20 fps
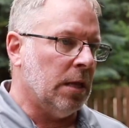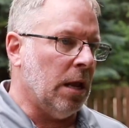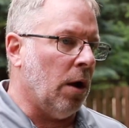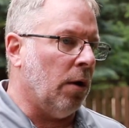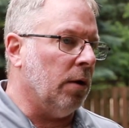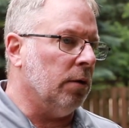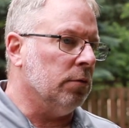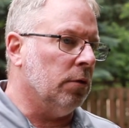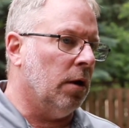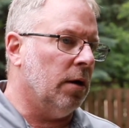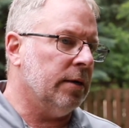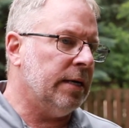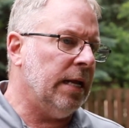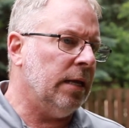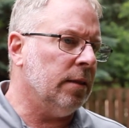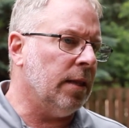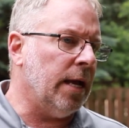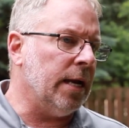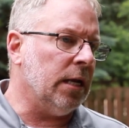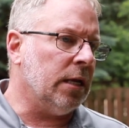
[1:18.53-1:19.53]
Now, long
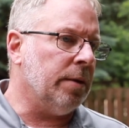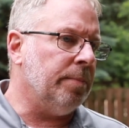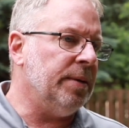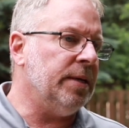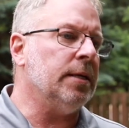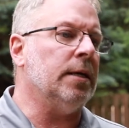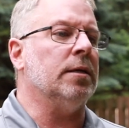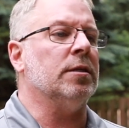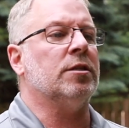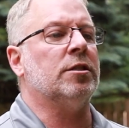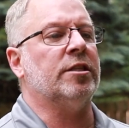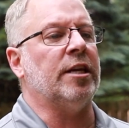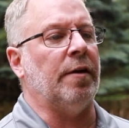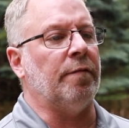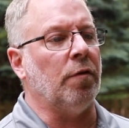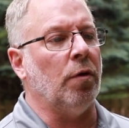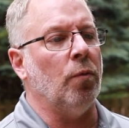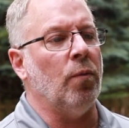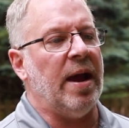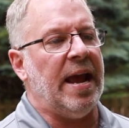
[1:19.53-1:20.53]
day lighting can be done
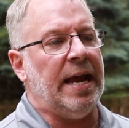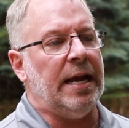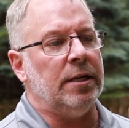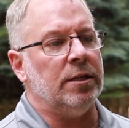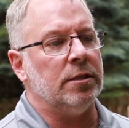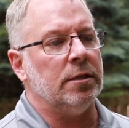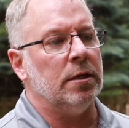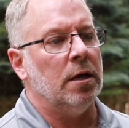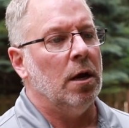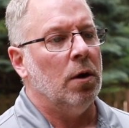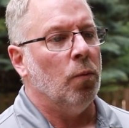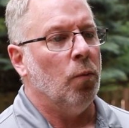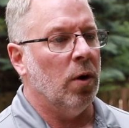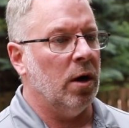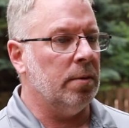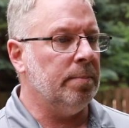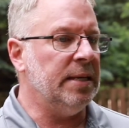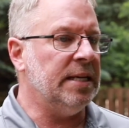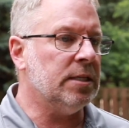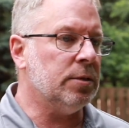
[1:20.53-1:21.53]
several ways.
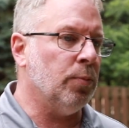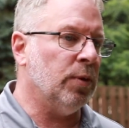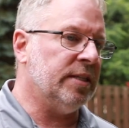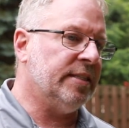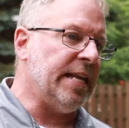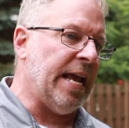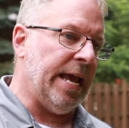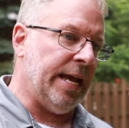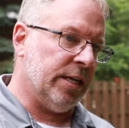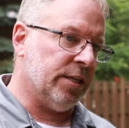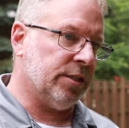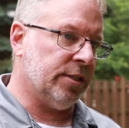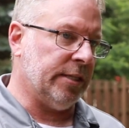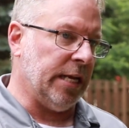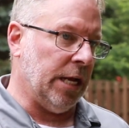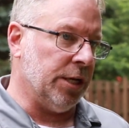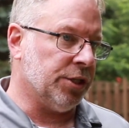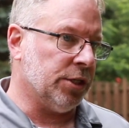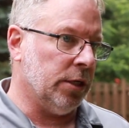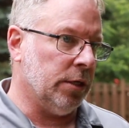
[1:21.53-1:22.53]
One of them is with day
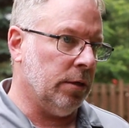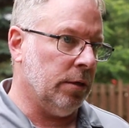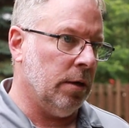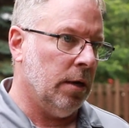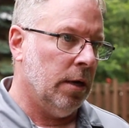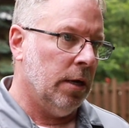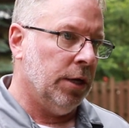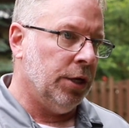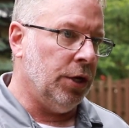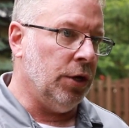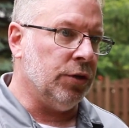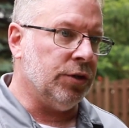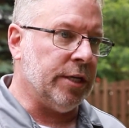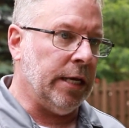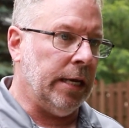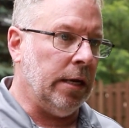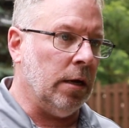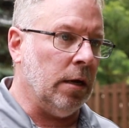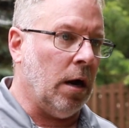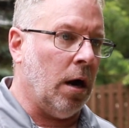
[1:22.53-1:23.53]
extension
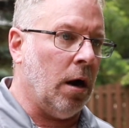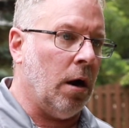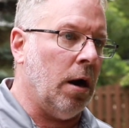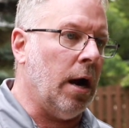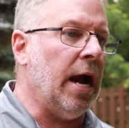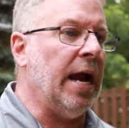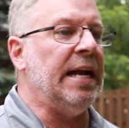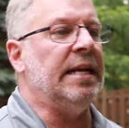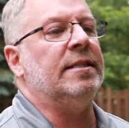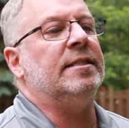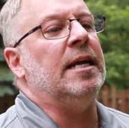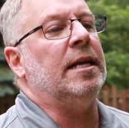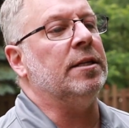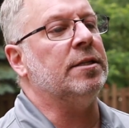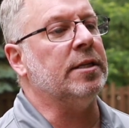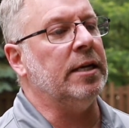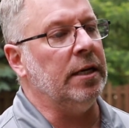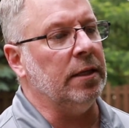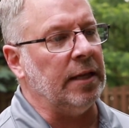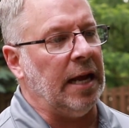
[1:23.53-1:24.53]
using our high
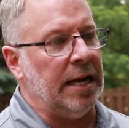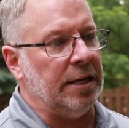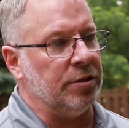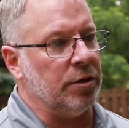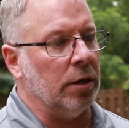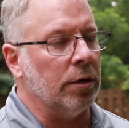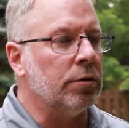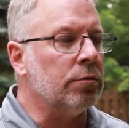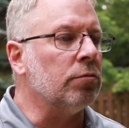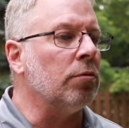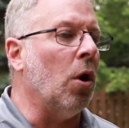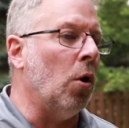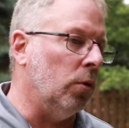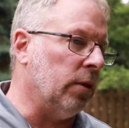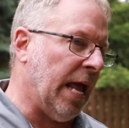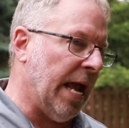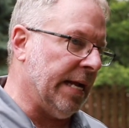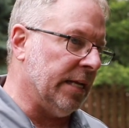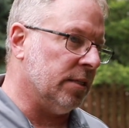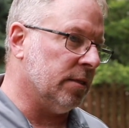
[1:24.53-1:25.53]
intensity lights, our grow
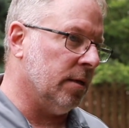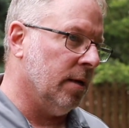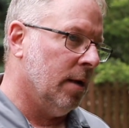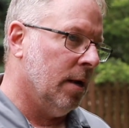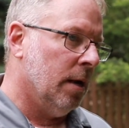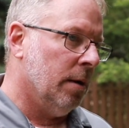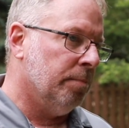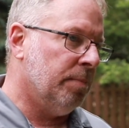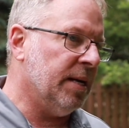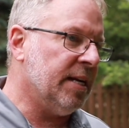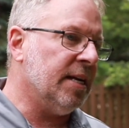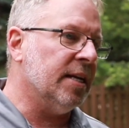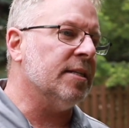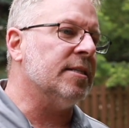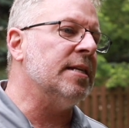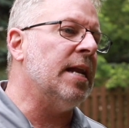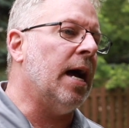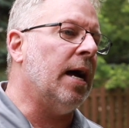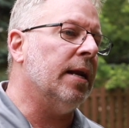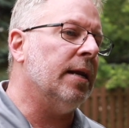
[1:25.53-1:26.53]
lights. But it
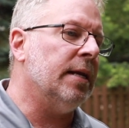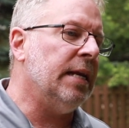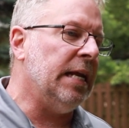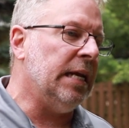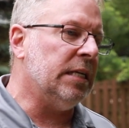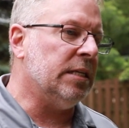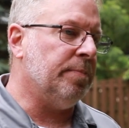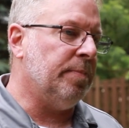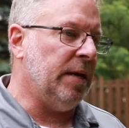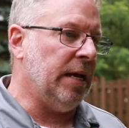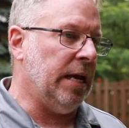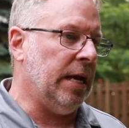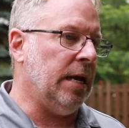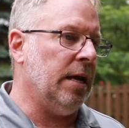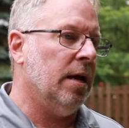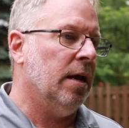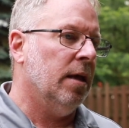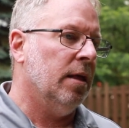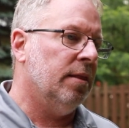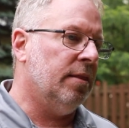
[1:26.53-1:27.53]
does not need to
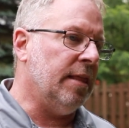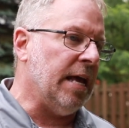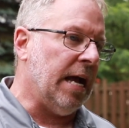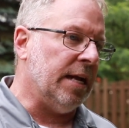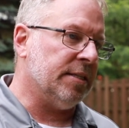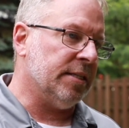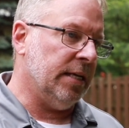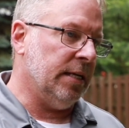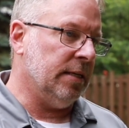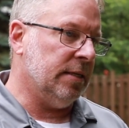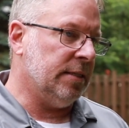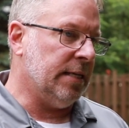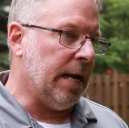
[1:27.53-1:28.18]
be that in